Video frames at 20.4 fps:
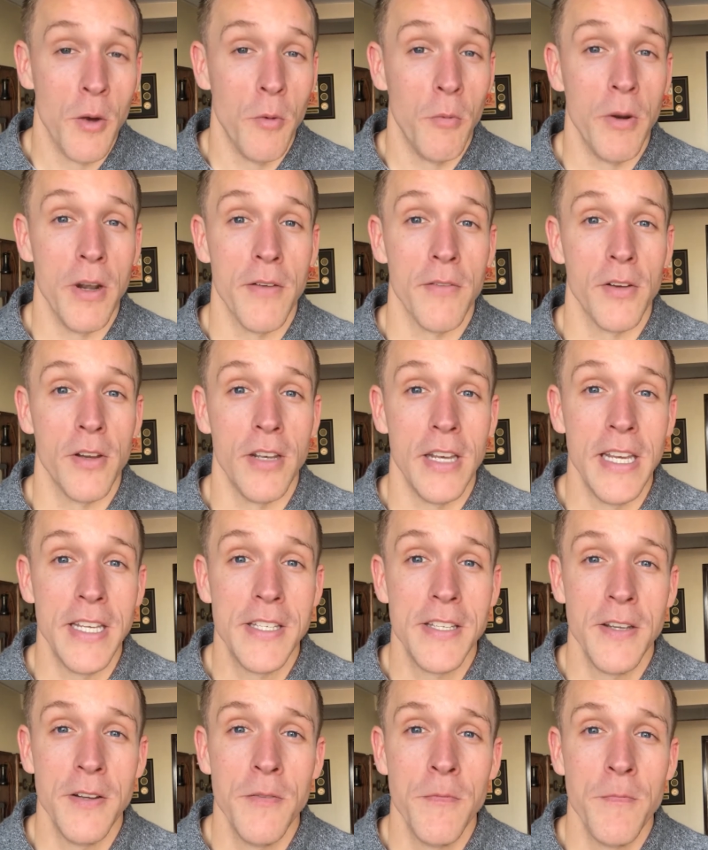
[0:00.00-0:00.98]
whenever you
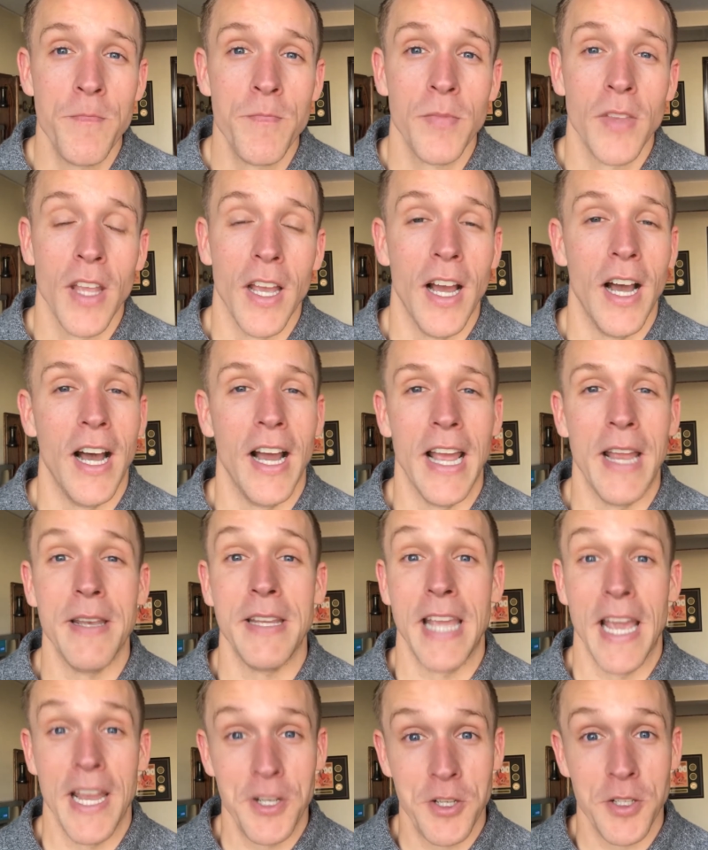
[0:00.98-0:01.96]
need to
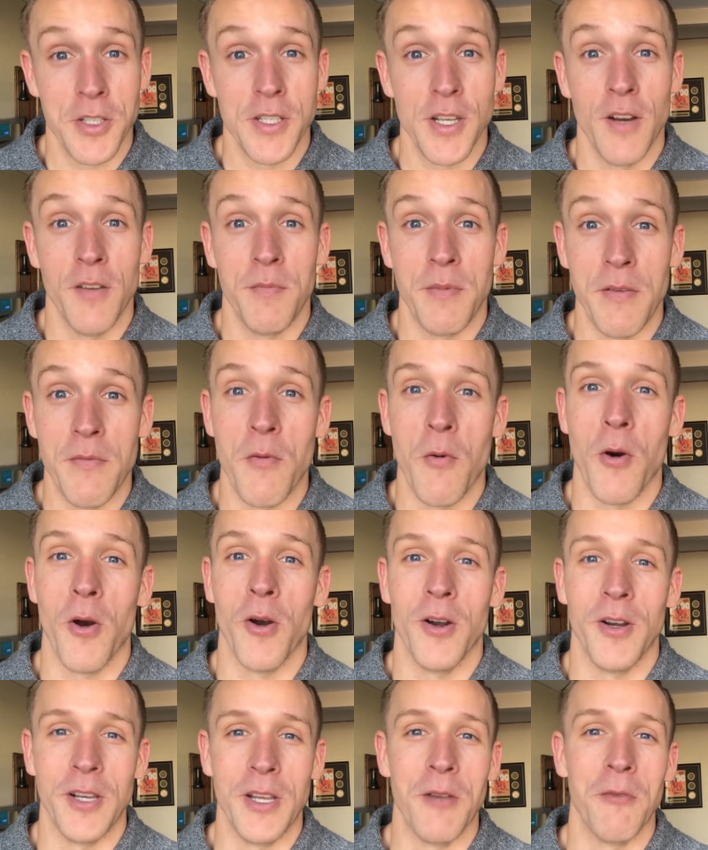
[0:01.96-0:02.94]
and catch yourself
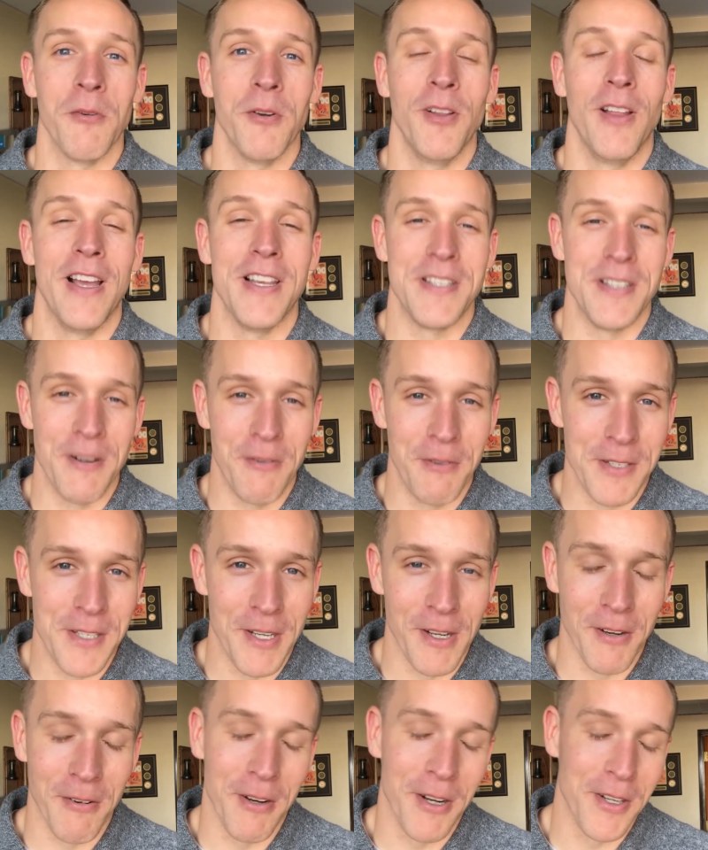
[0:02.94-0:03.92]
before you realize no
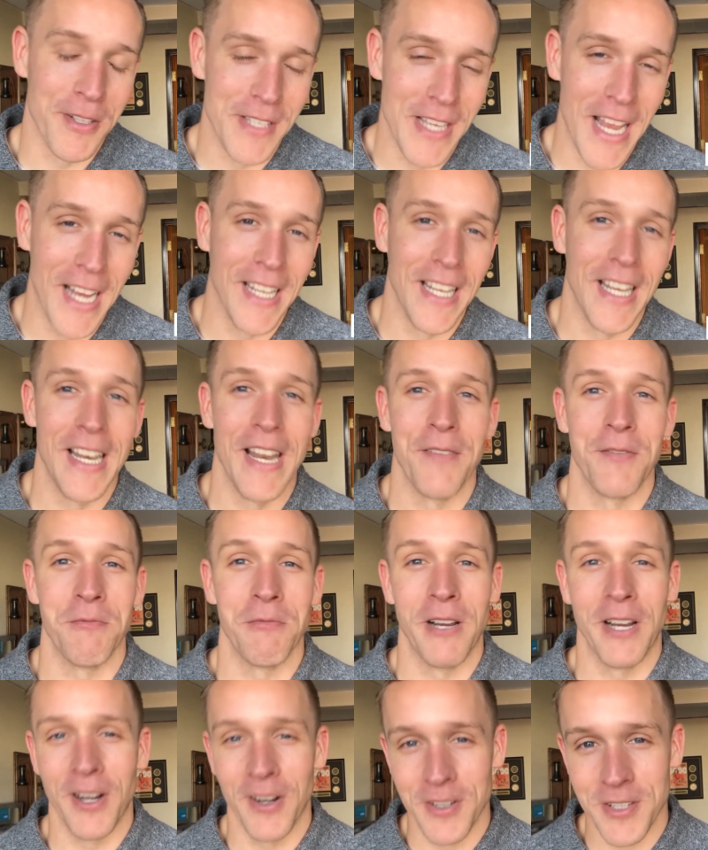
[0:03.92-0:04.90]
one's hearing what you're saying, and then you have
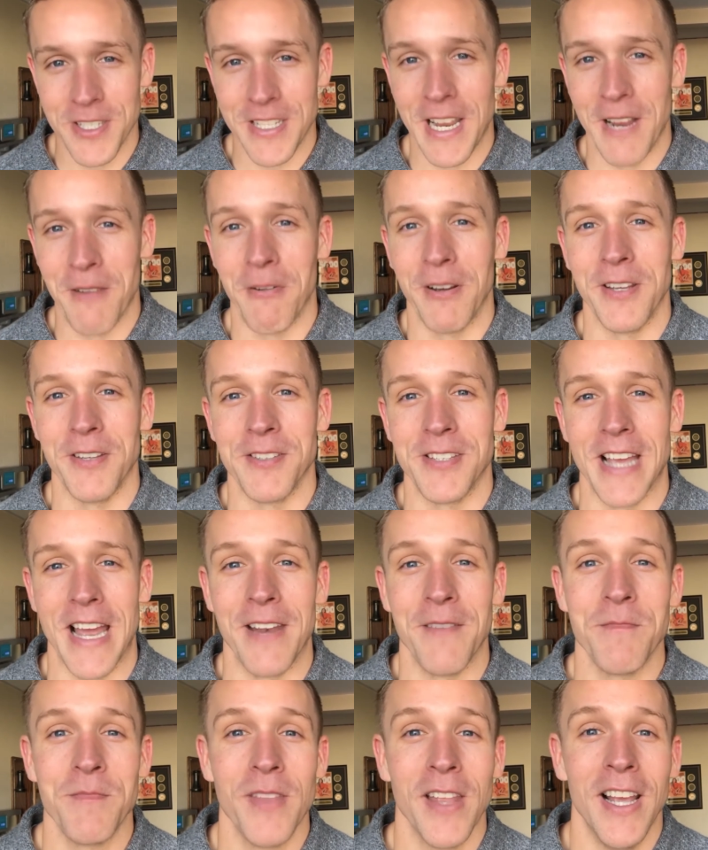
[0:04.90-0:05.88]
to regurgitate what you
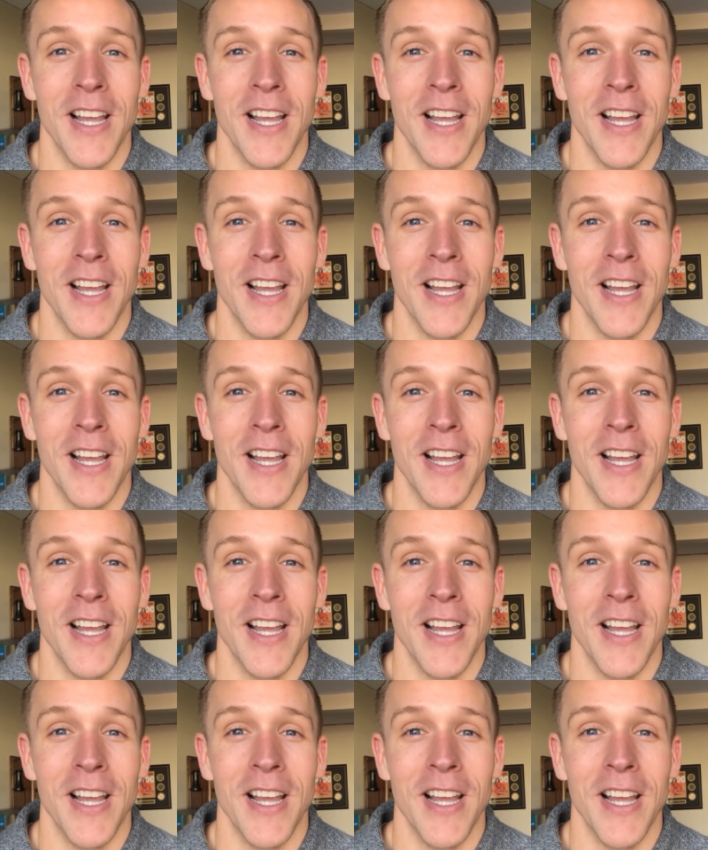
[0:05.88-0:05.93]
said.